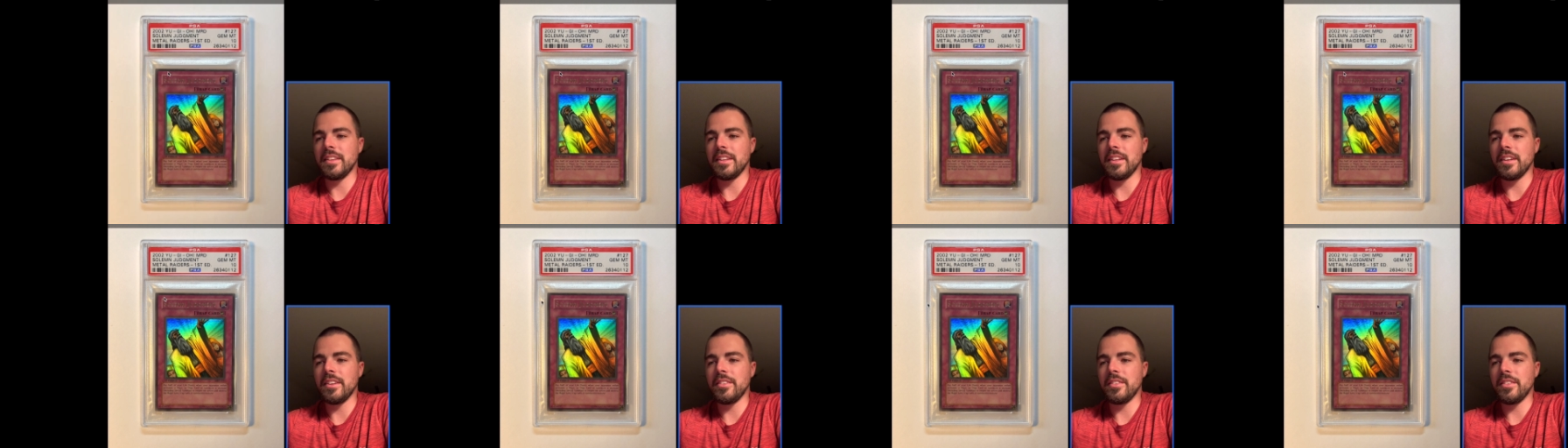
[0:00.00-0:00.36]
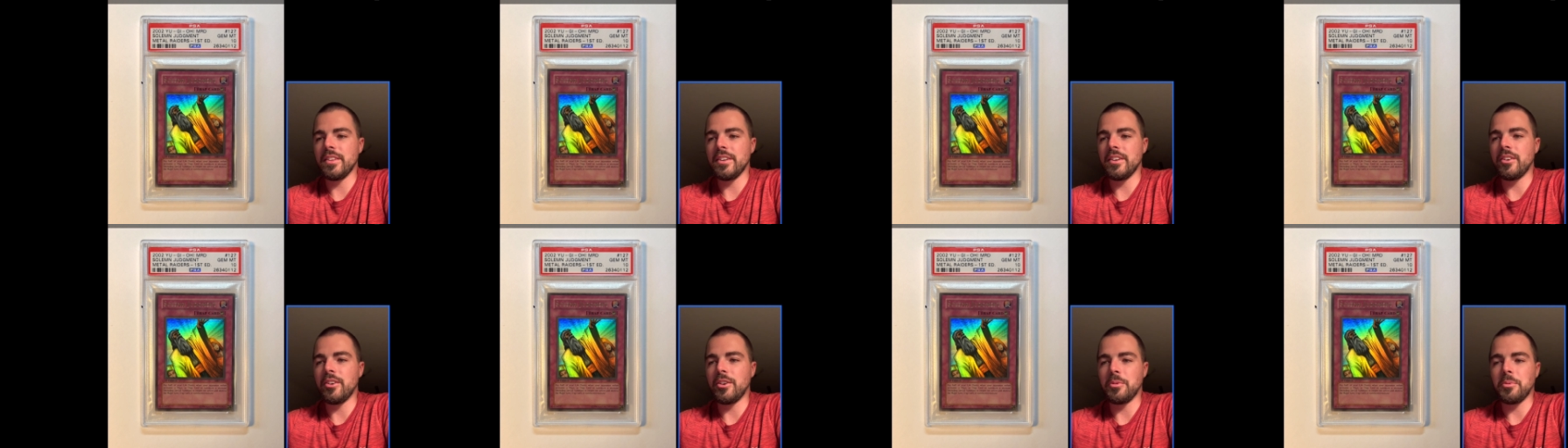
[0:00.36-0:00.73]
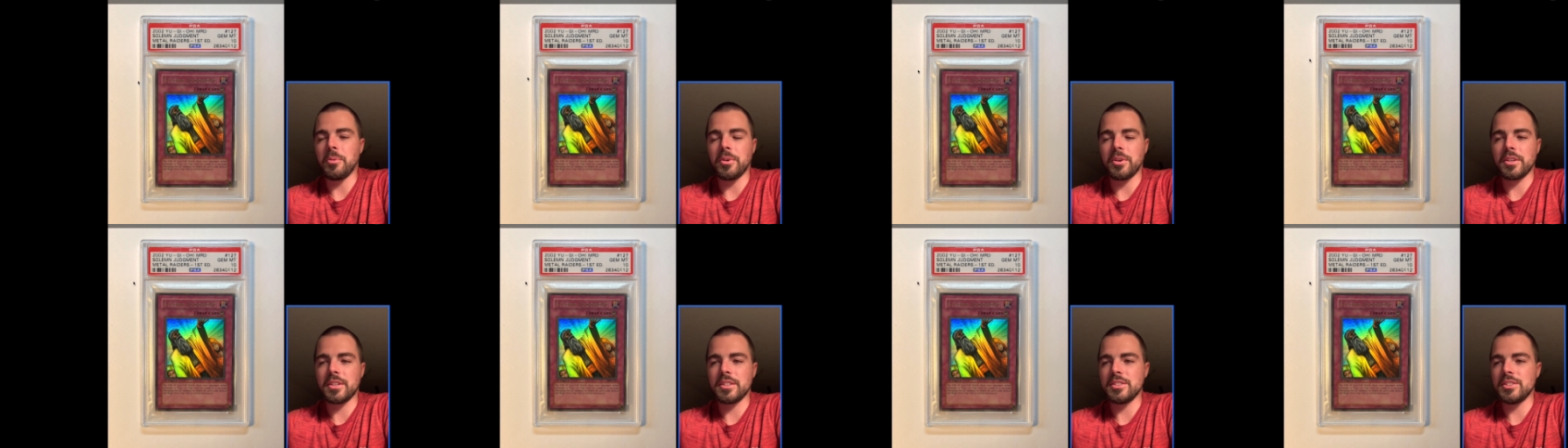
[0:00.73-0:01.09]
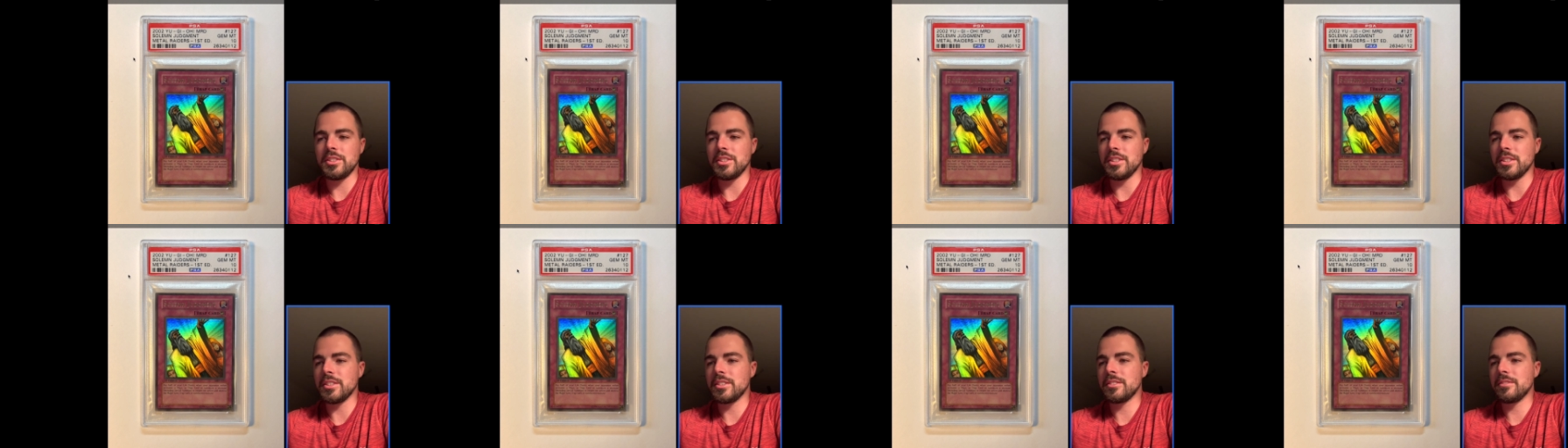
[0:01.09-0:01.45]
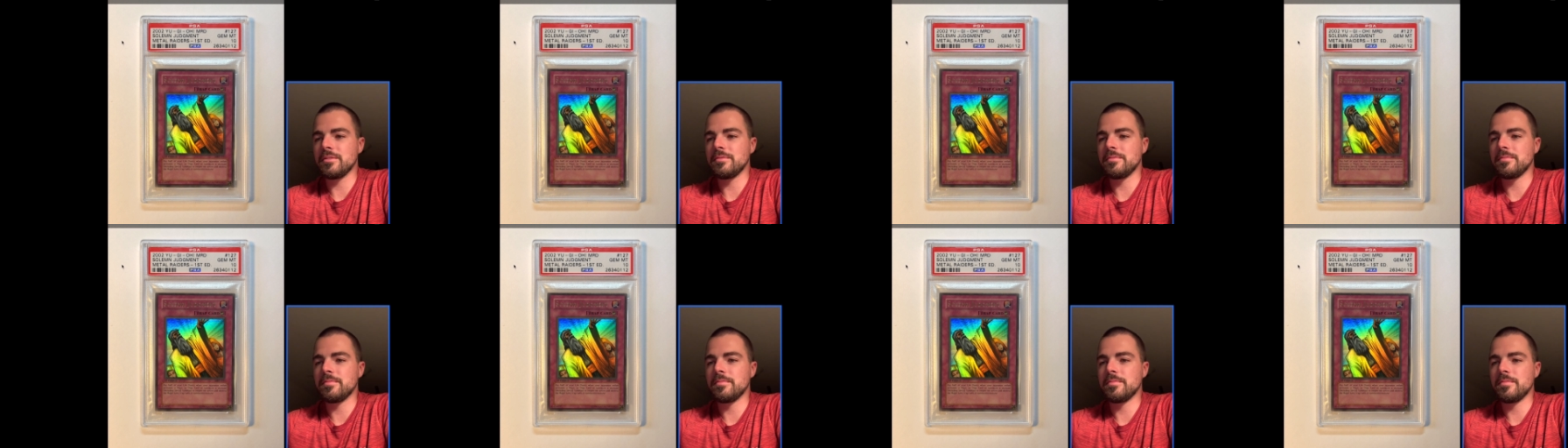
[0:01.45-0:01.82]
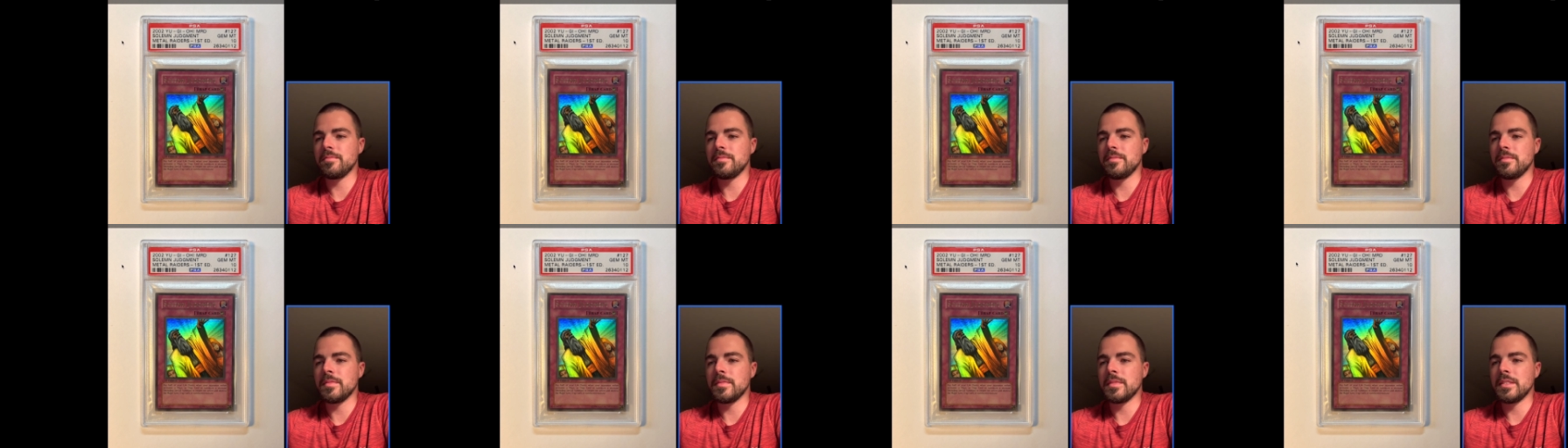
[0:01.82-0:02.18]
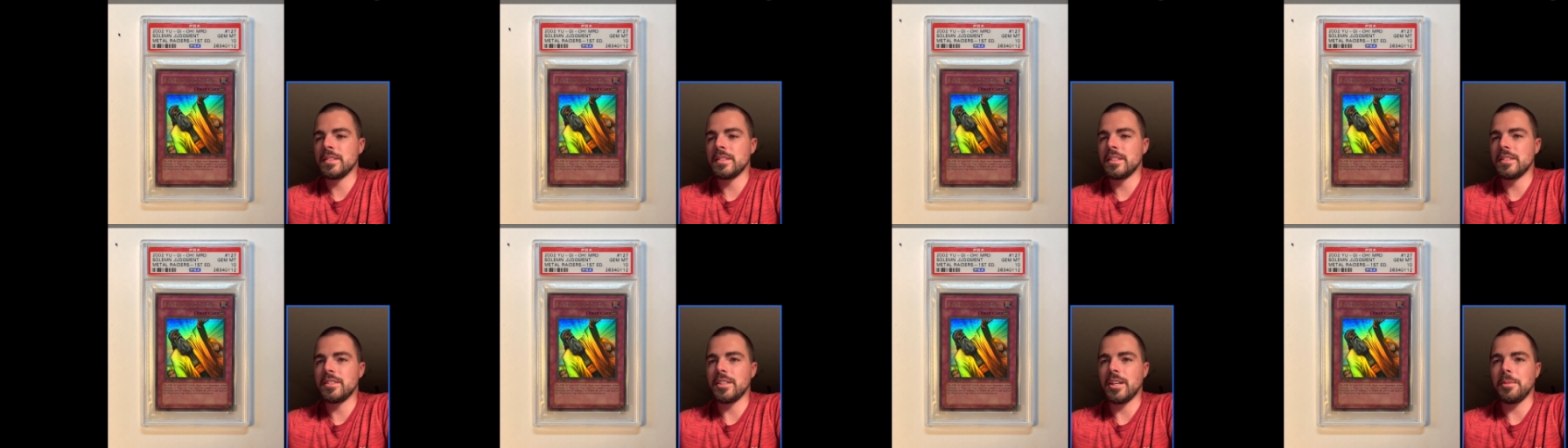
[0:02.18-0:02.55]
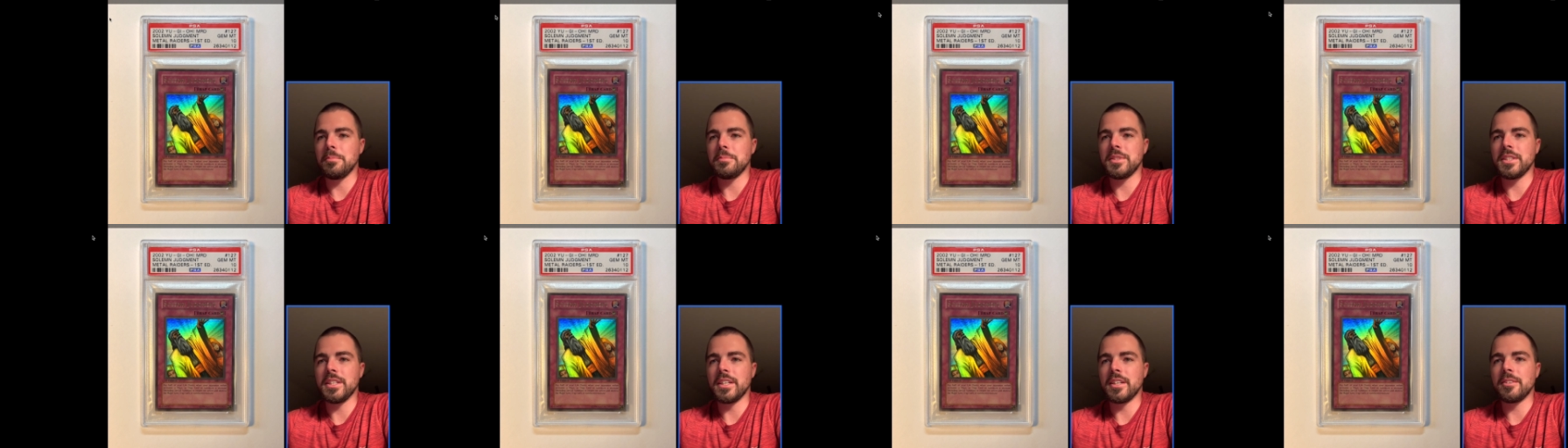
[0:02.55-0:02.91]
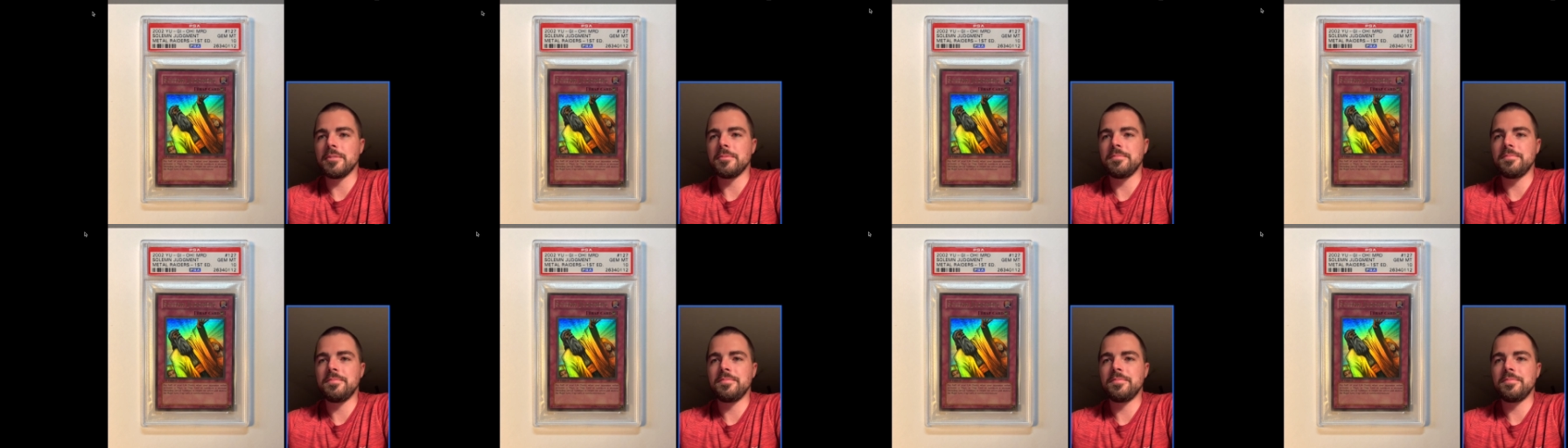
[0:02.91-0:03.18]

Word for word: the the artwork is just top tier.